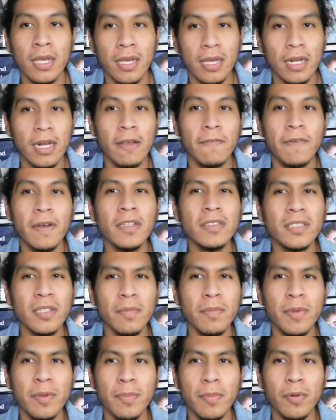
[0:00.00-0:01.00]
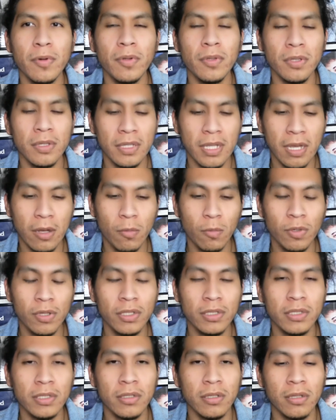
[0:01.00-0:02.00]
And I found some people that I'm
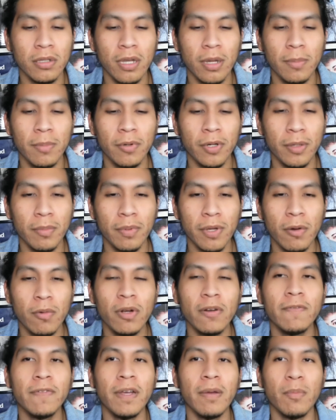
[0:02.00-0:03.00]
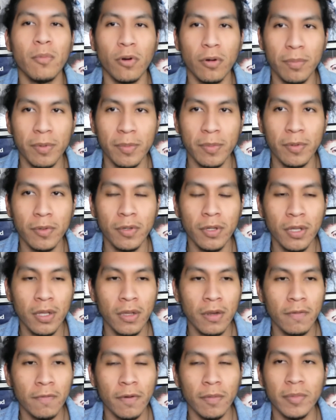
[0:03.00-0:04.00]
willing to collaborate, but I want to find more people
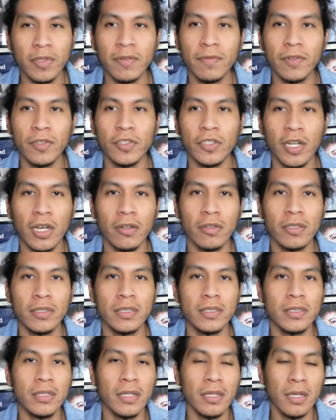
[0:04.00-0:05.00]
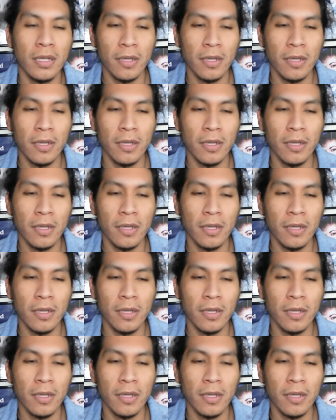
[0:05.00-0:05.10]
from different genres